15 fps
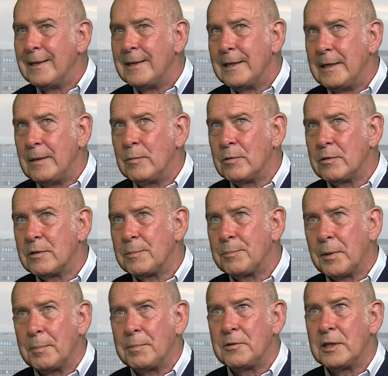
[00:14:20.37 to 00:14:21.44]
He was a
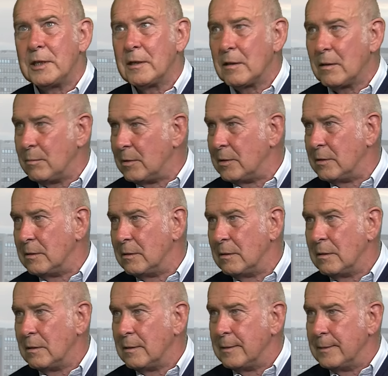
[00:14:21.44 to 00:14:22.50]
proper gentleman,
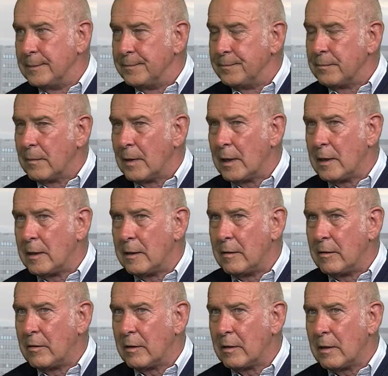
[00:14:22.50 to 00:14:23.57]

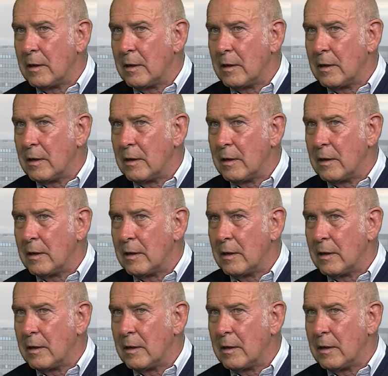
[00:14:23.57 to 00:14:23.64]
and